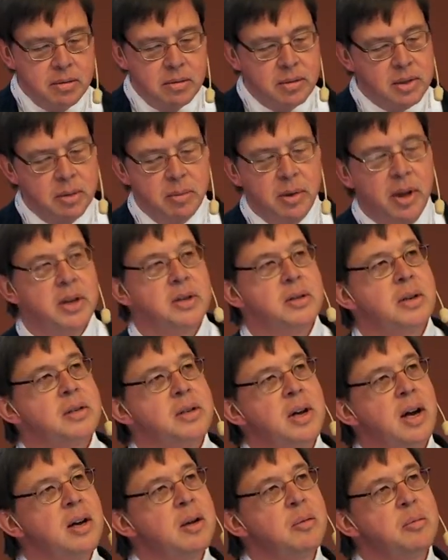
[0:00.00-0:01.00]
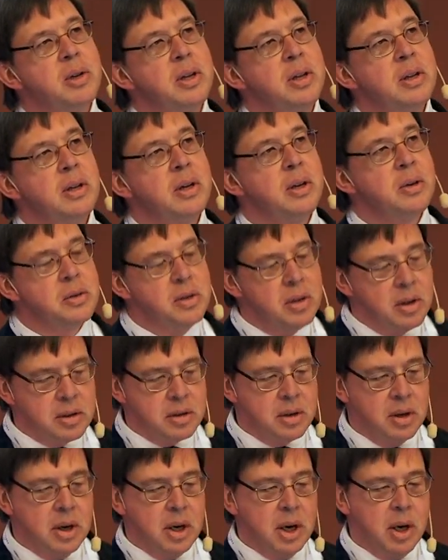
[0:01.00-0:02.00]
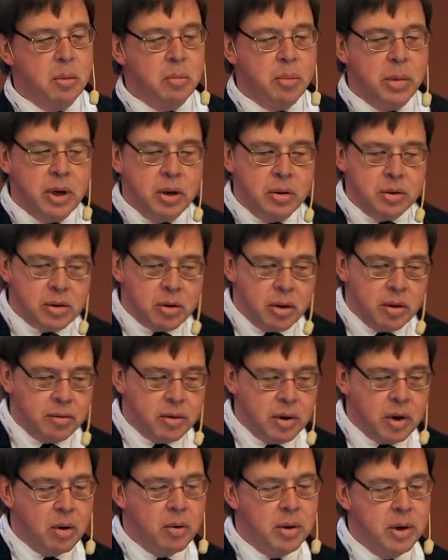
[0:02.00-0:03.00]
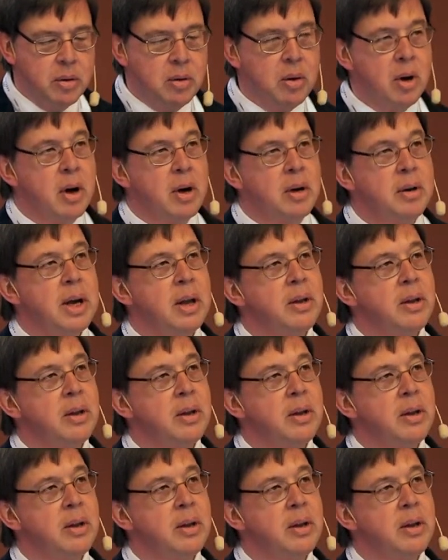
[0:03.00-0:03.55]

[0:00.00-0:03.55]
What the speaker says: Simulation is not completely useless, but you sort of go and you look.